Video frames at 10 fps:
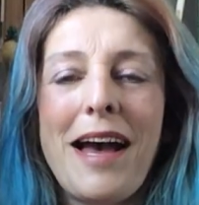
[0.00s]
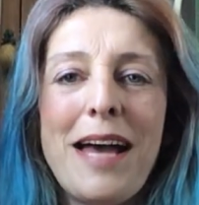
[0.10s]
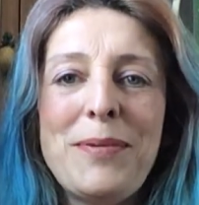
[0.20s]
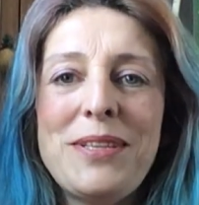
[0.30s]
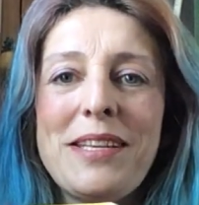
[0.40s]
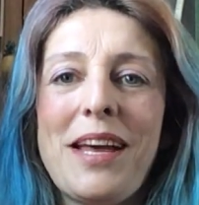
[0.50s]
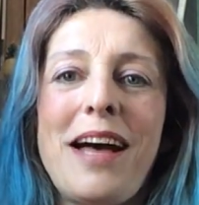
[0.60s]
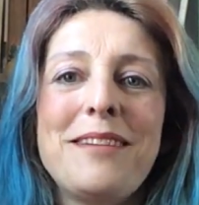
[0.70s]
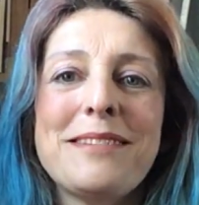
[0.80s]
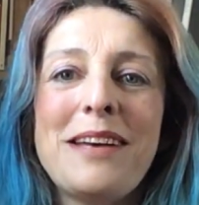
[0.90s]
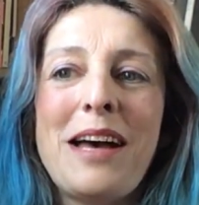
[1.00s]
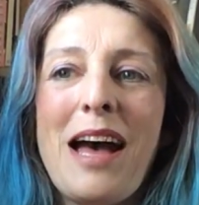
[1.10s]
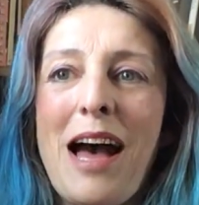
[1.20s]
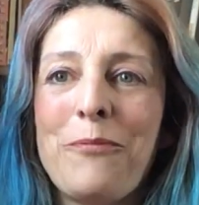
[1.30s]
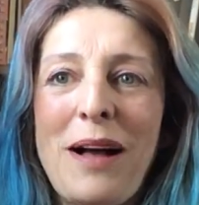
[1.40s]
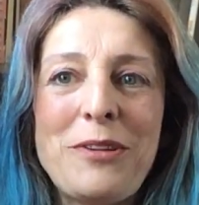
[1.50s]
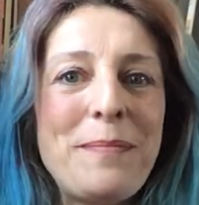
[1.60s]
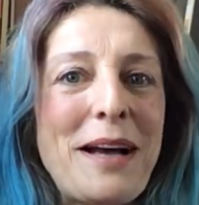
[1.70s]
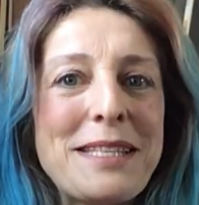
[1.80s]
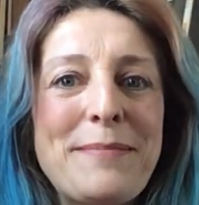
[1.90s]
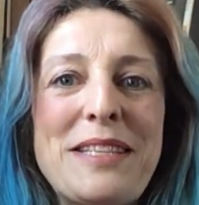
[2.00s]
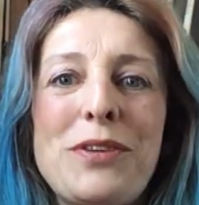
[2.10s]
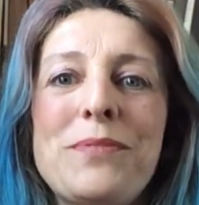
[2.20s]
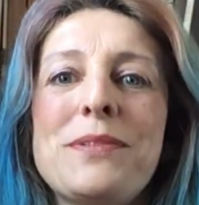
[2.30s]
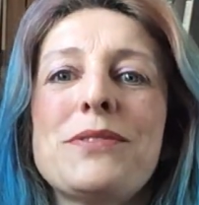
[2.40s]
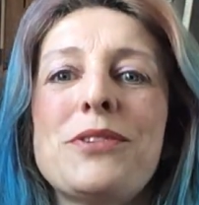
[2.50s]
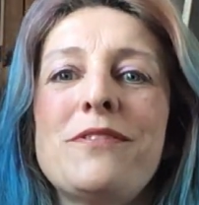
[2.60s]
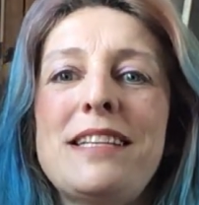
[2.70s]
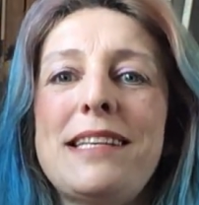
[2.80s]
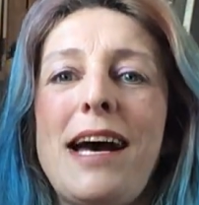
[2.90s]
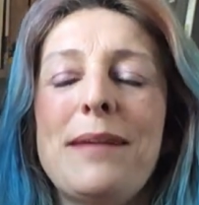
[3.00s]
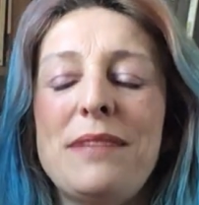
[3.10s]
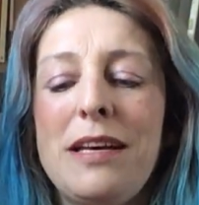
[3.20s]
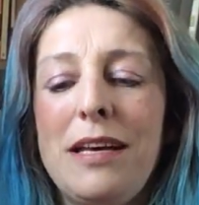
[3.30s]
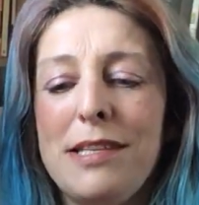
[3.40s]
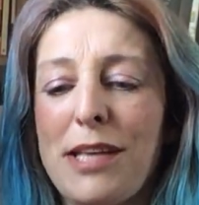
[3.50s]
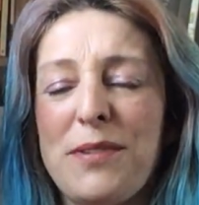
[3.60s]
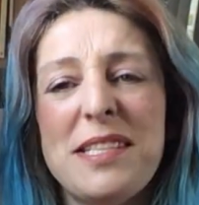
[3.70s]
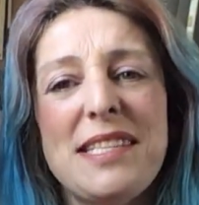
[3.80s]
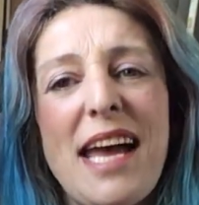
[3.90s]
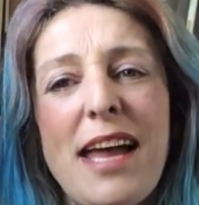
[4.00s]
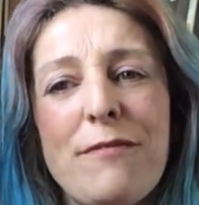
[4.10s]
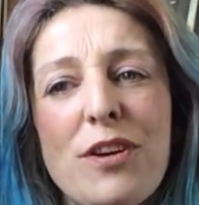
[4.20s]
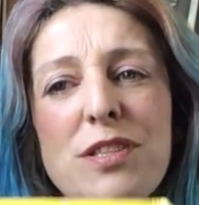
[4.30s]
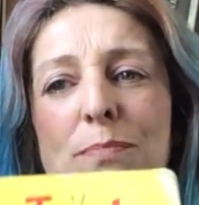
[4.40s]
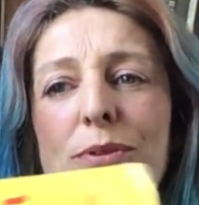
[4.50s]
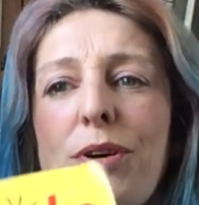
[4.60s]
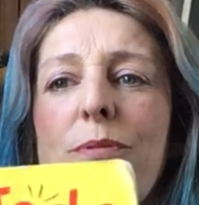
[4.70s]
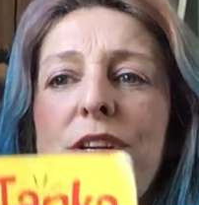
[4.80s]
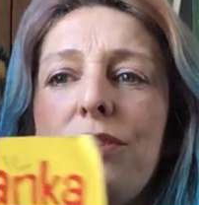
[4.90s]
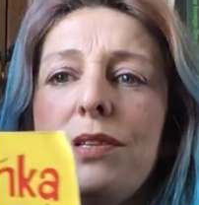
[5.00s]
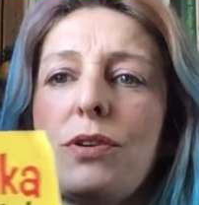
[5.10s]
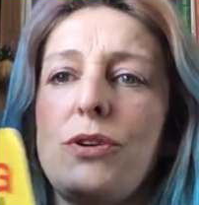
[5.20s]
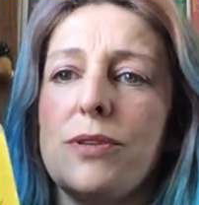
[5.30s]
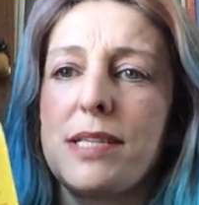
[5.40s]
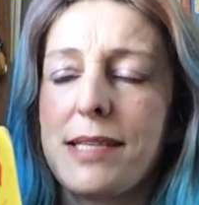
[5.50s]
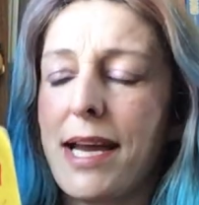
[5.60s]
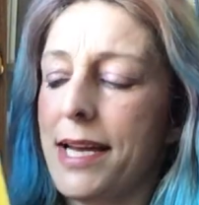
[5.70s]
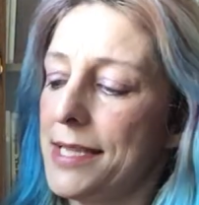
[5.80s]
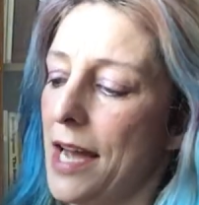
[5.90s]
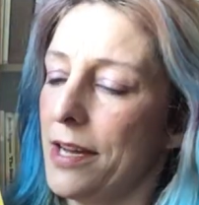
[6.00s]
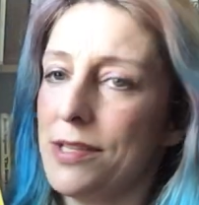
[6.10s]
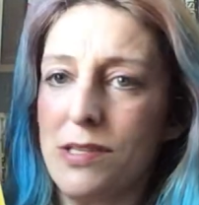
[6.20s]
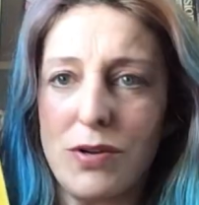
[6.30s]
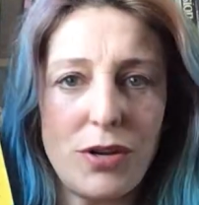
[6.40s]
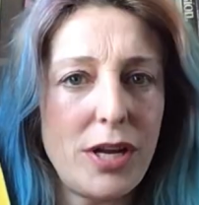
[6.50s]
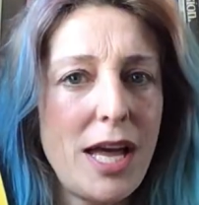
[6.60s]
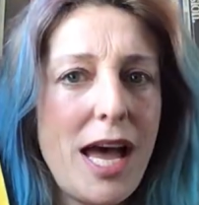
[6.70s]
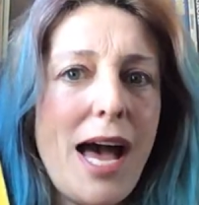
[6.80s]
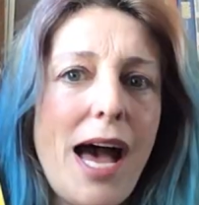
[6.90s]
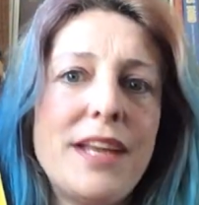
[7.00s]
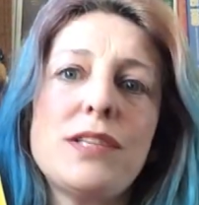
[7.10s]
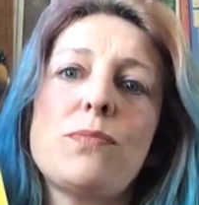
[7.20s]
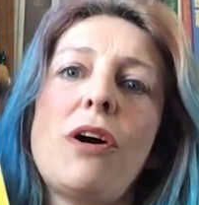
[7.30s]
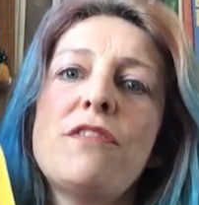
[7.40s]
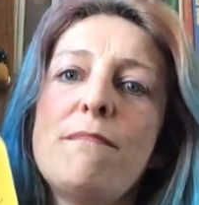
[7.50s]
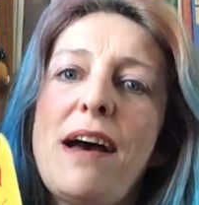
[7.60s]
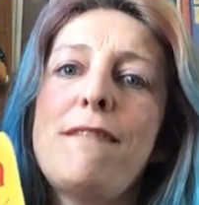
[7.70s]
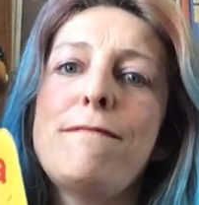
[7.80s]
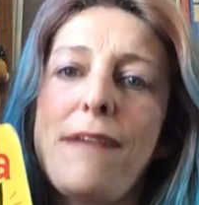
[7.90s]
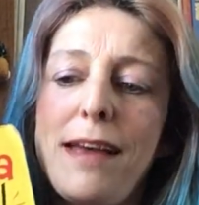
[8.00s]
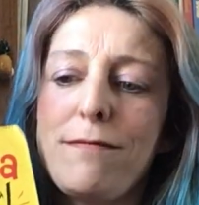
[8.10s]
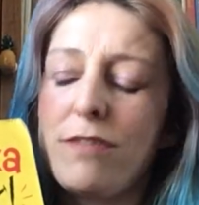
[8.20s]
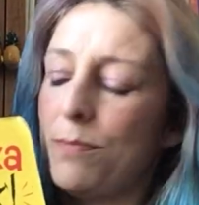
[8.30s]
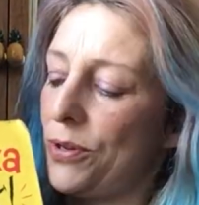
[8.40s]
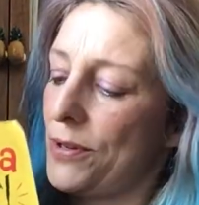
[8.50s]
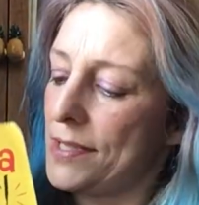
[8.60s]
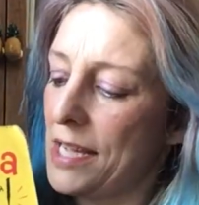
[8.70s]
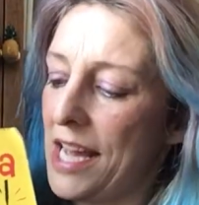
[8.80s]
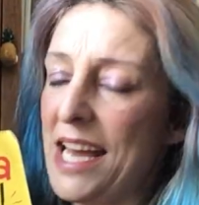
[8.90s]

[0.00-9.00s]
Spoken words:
Hi boys and girls, and welcome back to Miss Orme's story time. So today I've got a book which is called Tanka Tanka Skunk, and it's one of my favourite books.